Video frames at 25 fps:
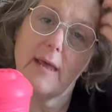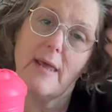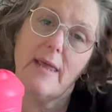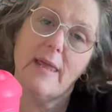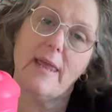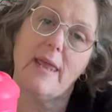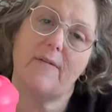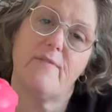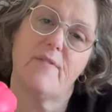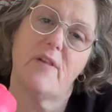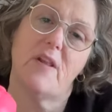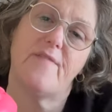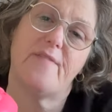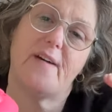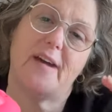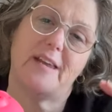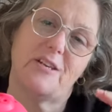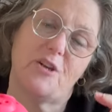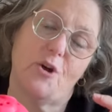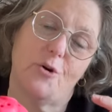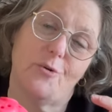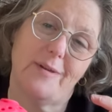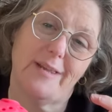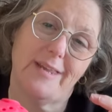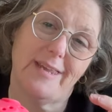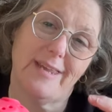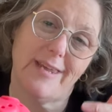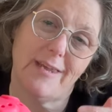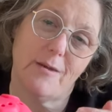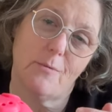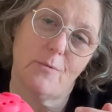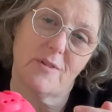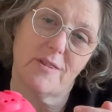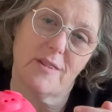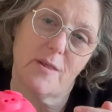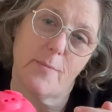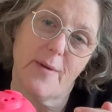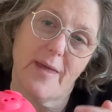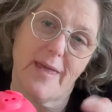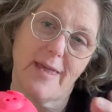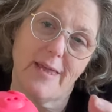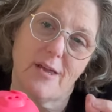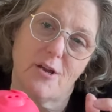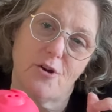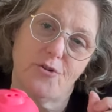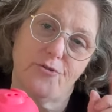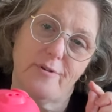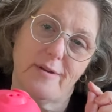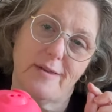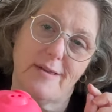even if I don't eat with the
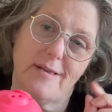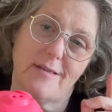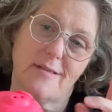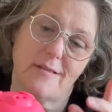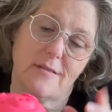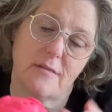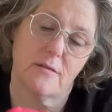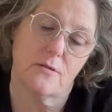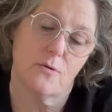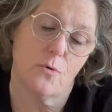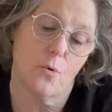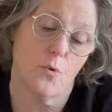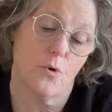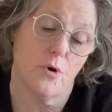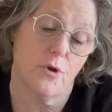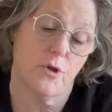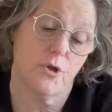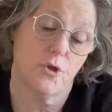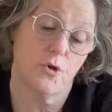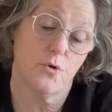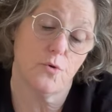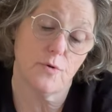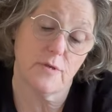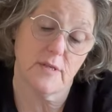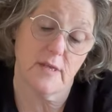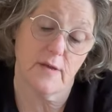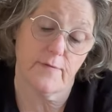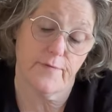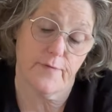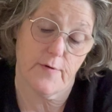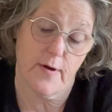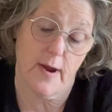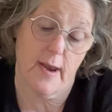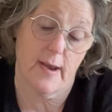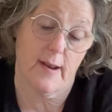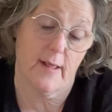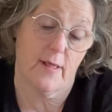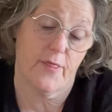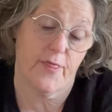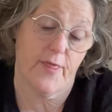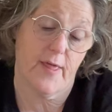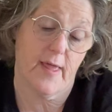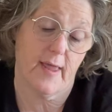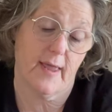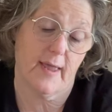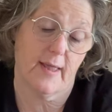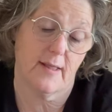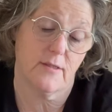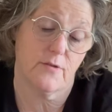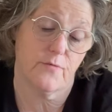bacon grease or use it for
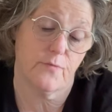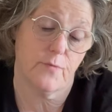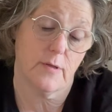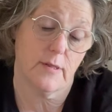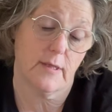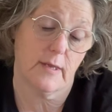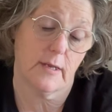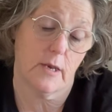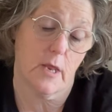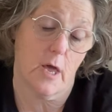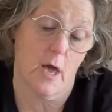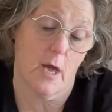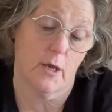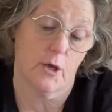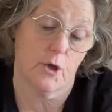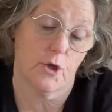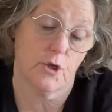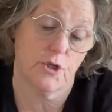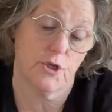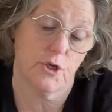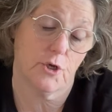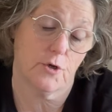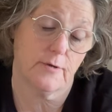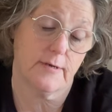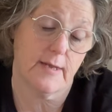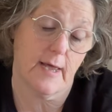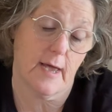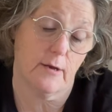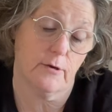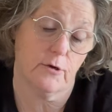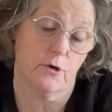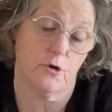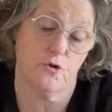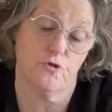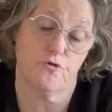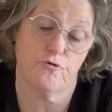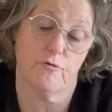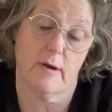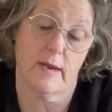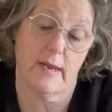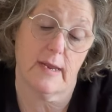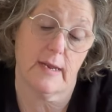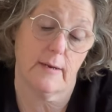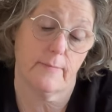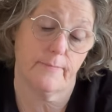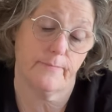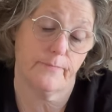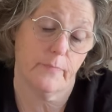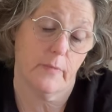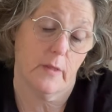anything, it's really not good to go down your
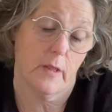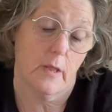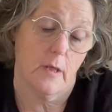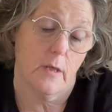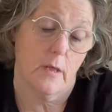drain.